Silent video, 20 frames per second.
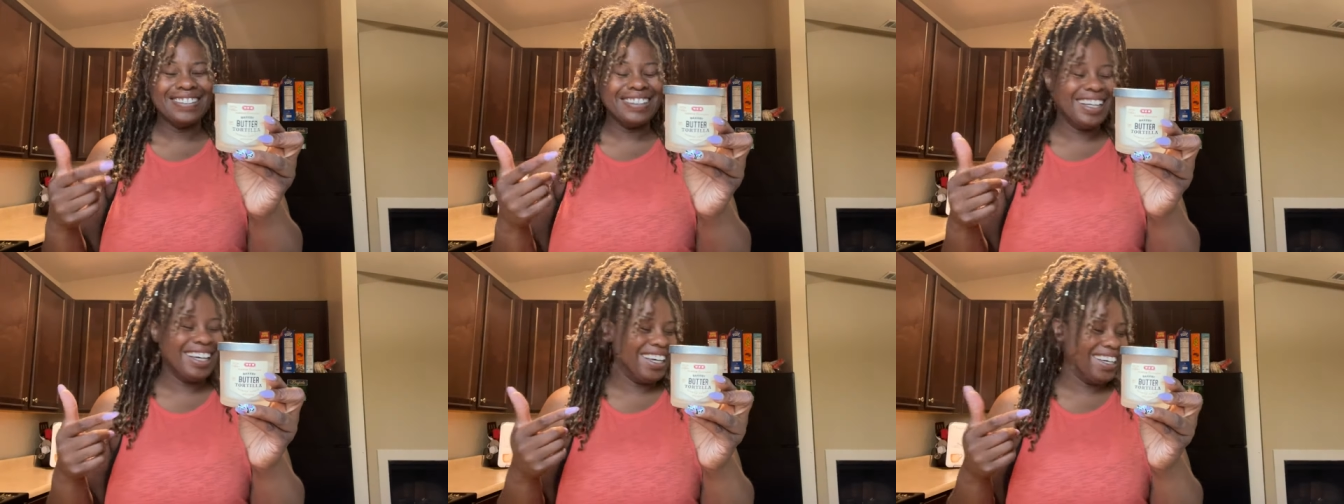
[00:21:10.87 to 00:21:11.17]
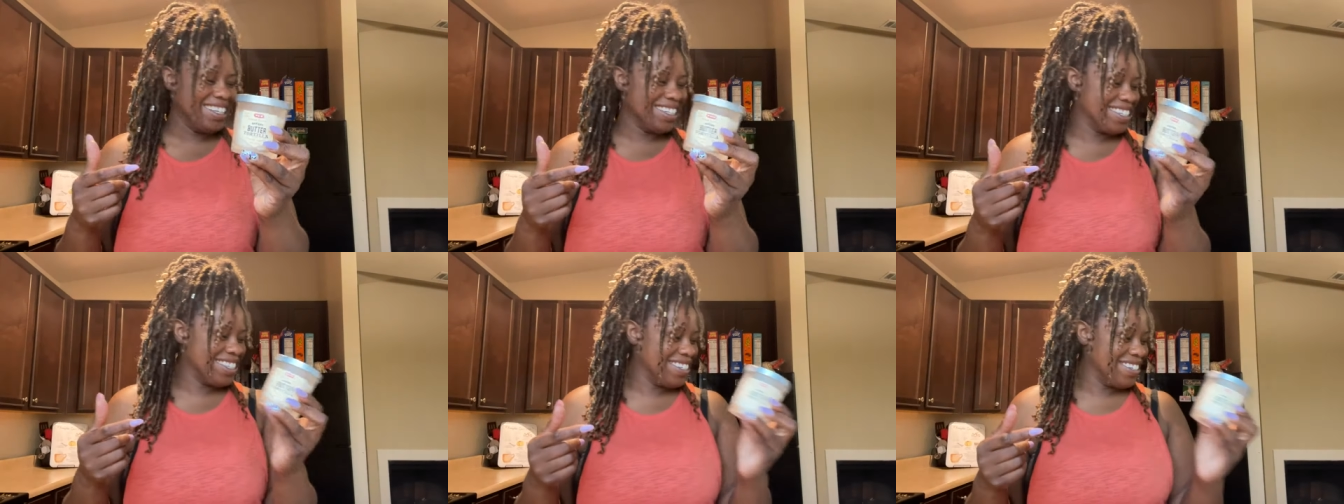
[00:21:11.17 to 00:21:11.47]

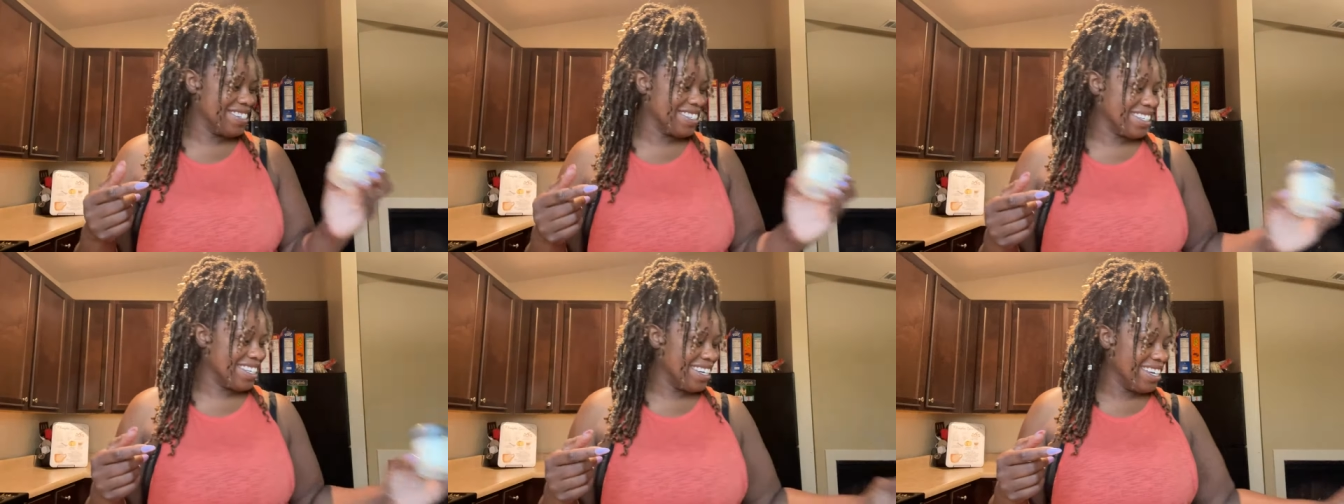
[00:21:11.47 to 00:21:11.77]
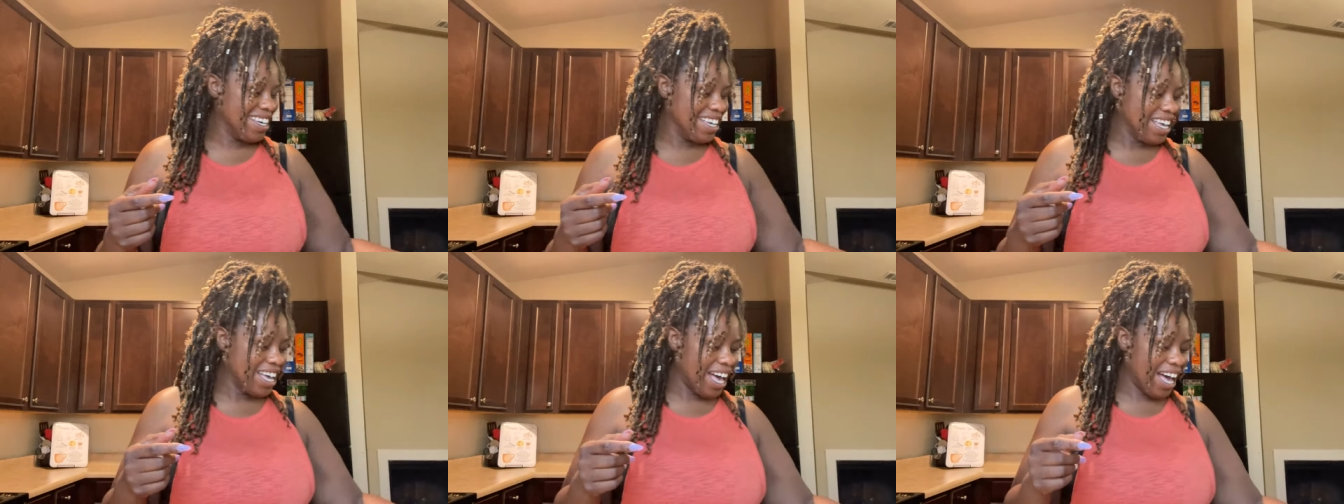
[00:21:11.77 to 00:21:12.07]
Like, seriously,
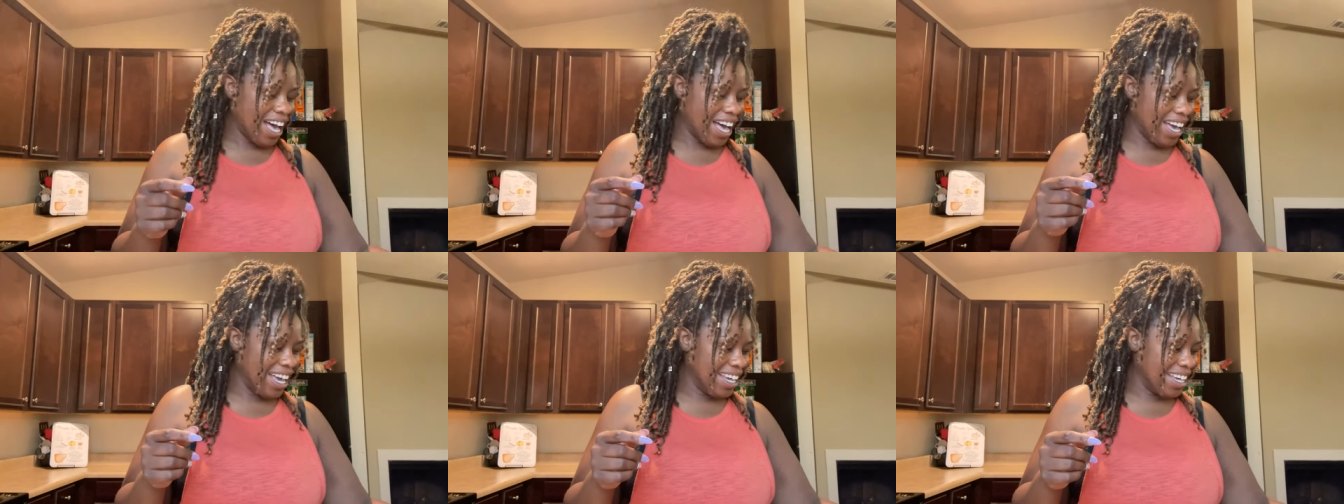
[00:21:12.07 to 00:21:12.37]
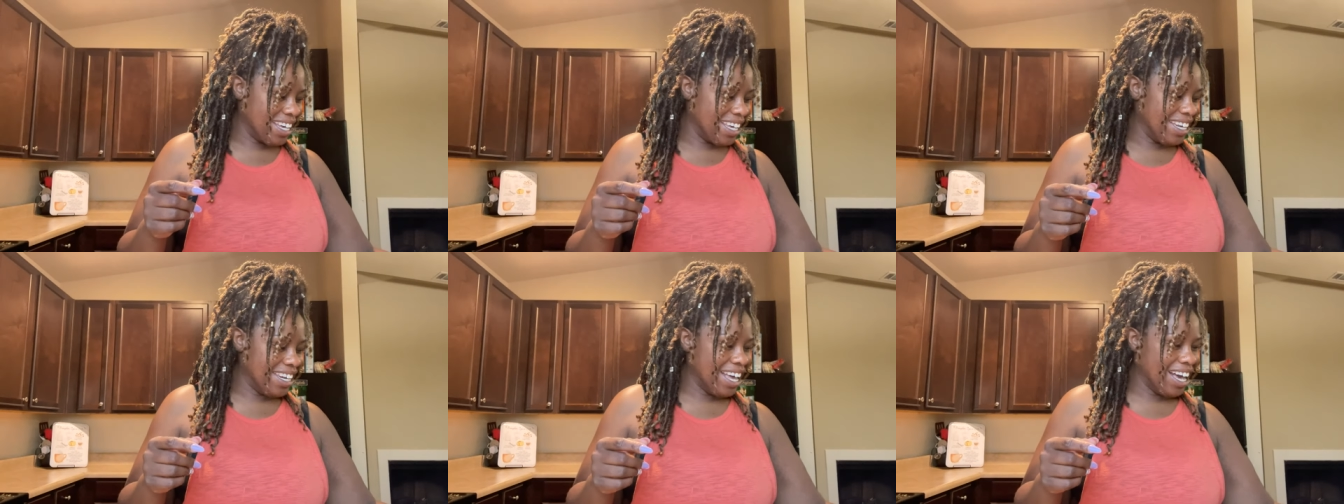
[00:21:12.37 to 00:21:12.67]
I
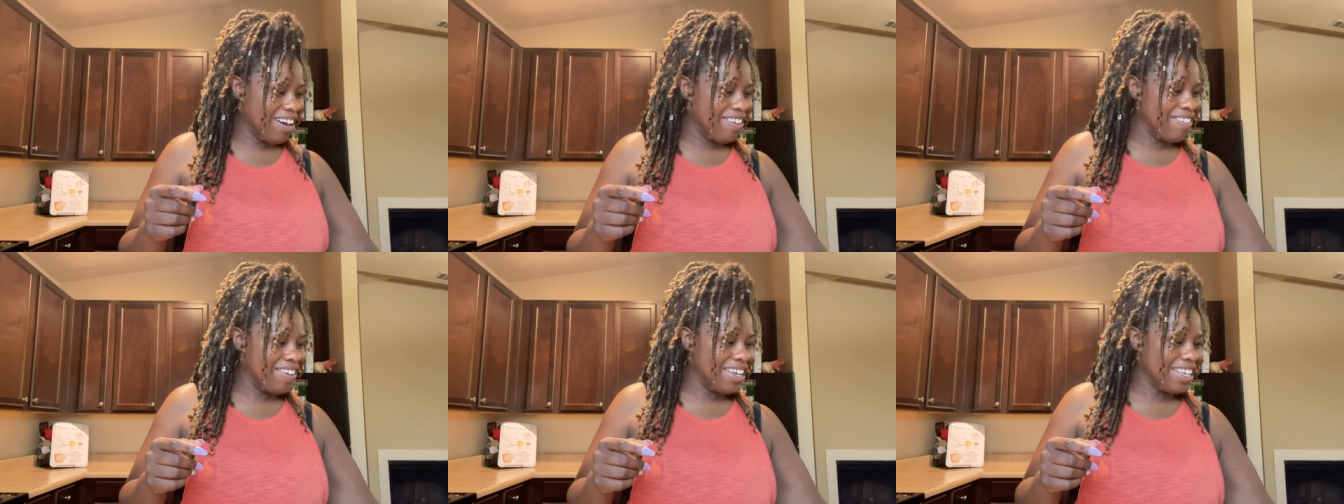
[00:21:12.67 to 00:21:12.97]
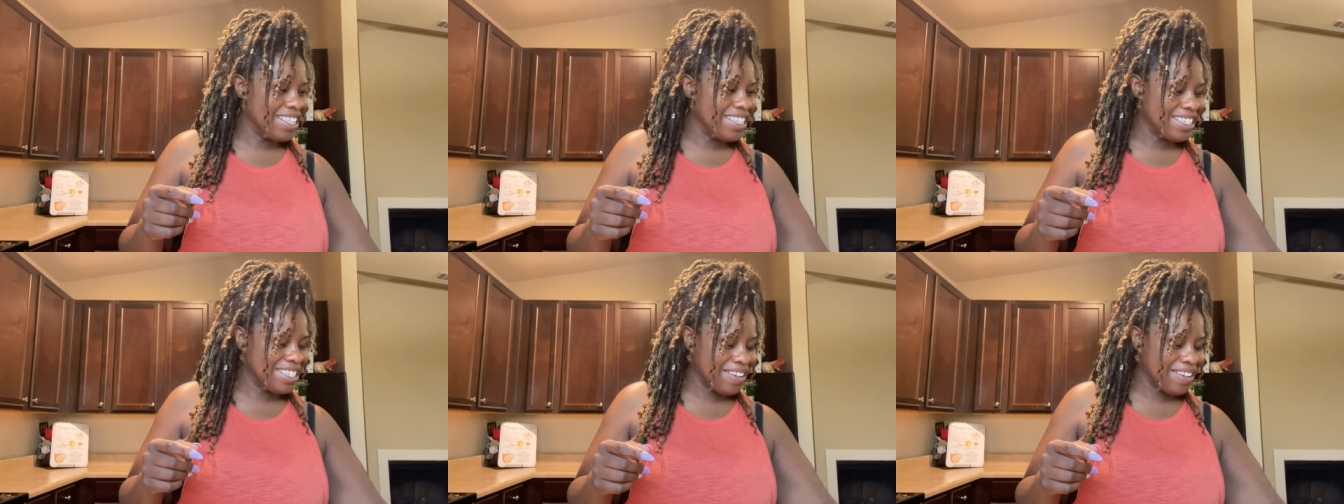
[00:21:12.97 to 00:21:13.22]
cannot wait.